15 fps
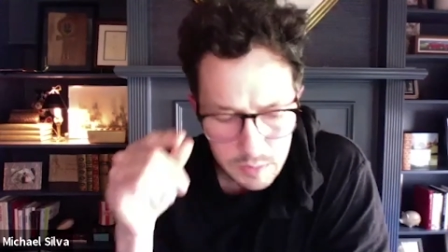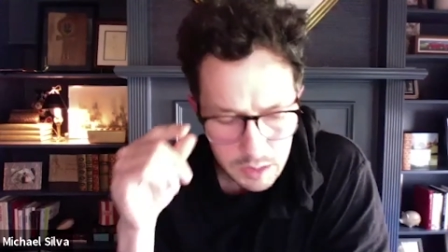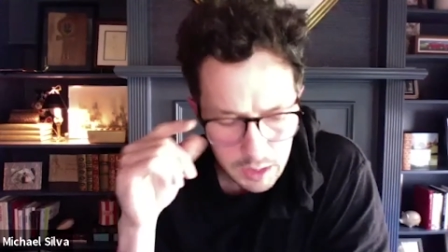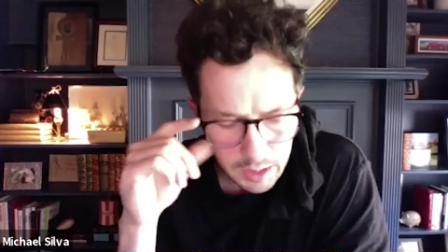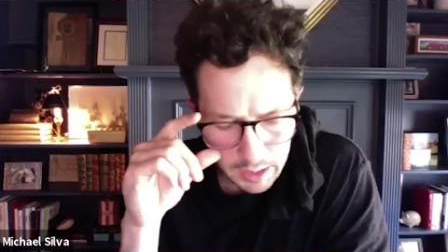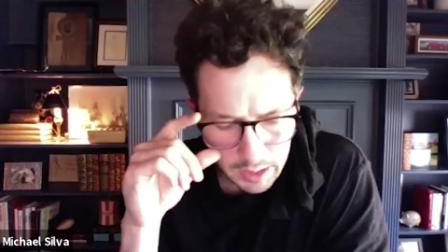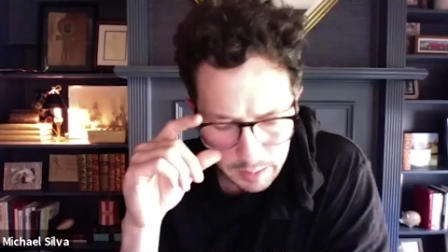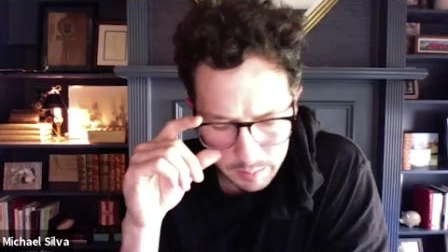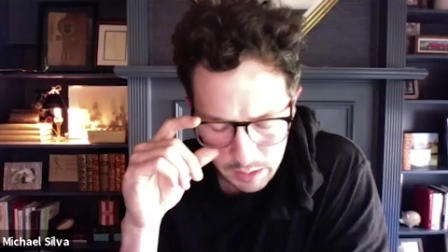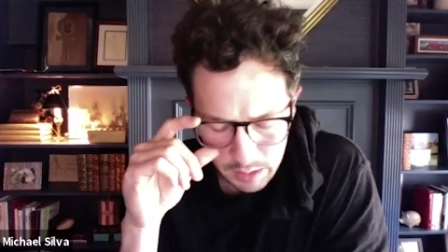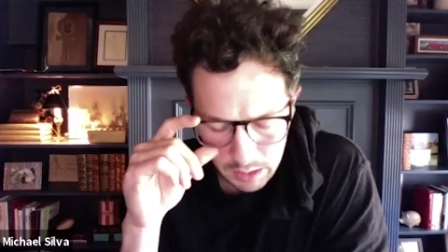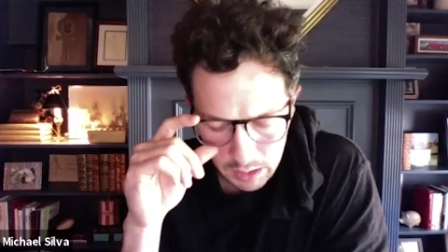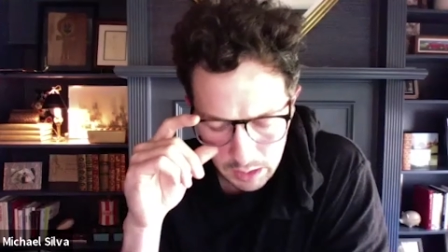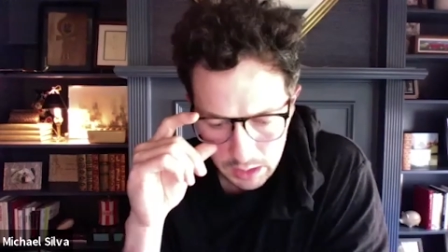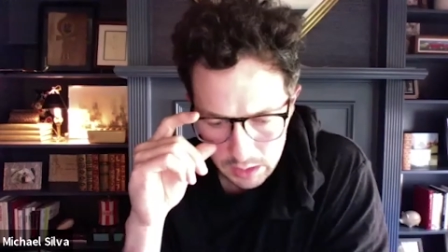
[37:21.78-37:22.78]

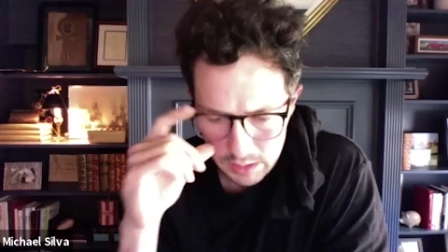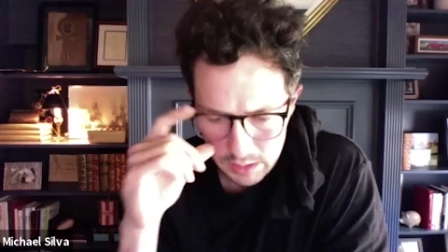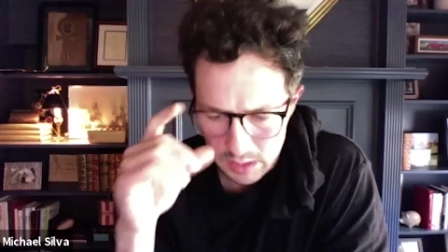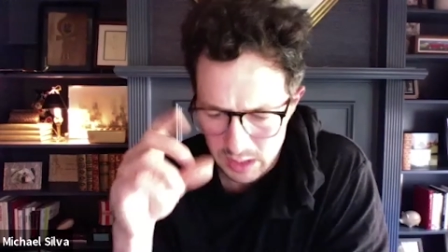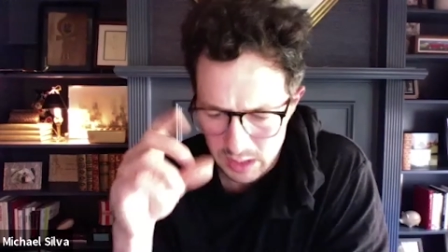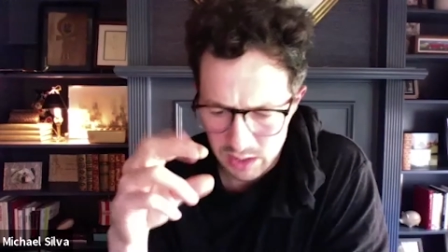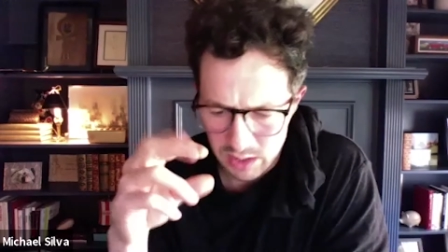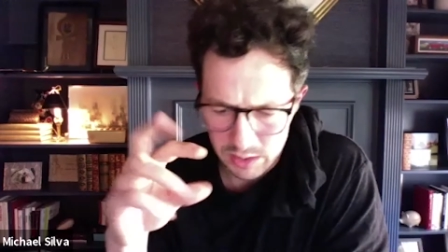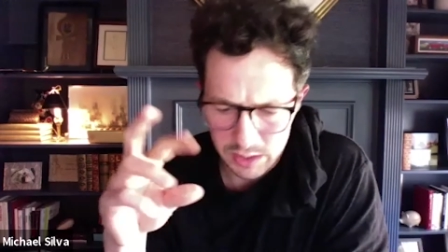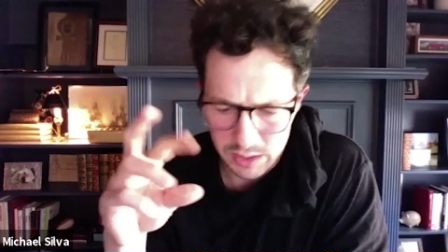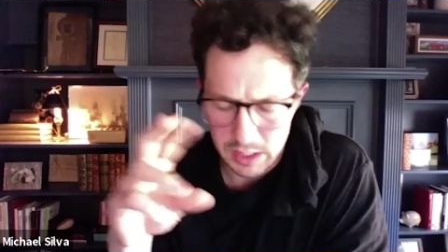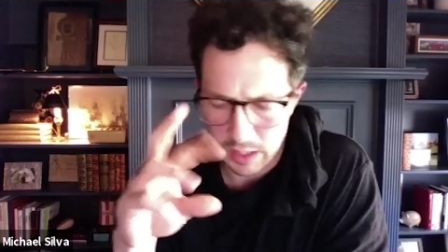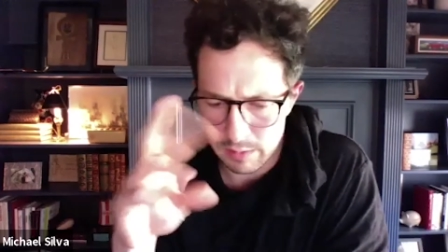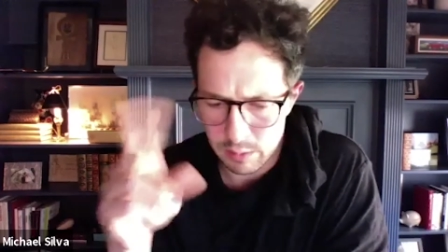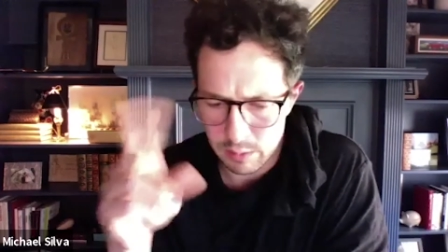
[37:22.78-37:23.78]
to touch on just
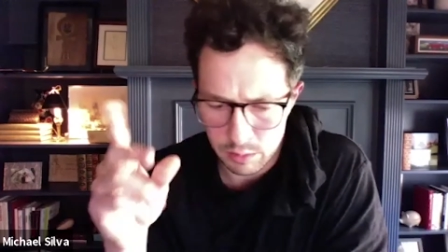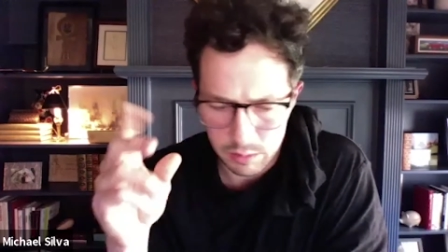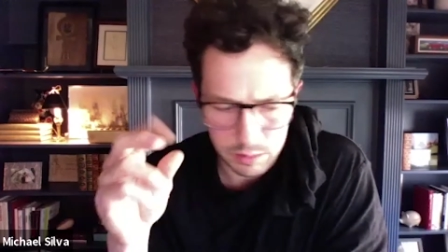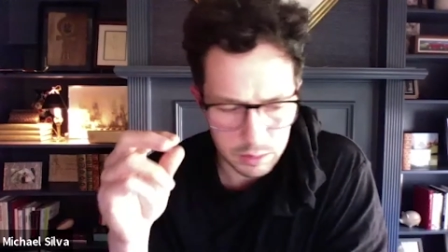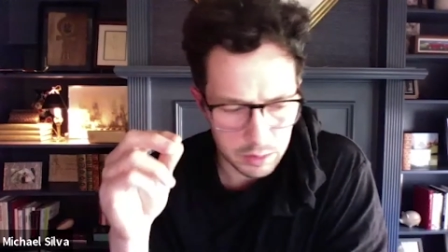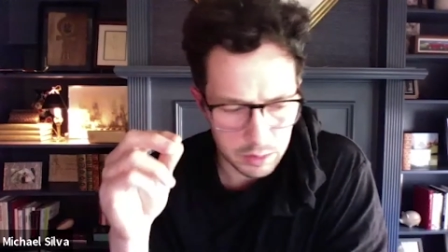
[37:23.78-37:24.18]
kind of little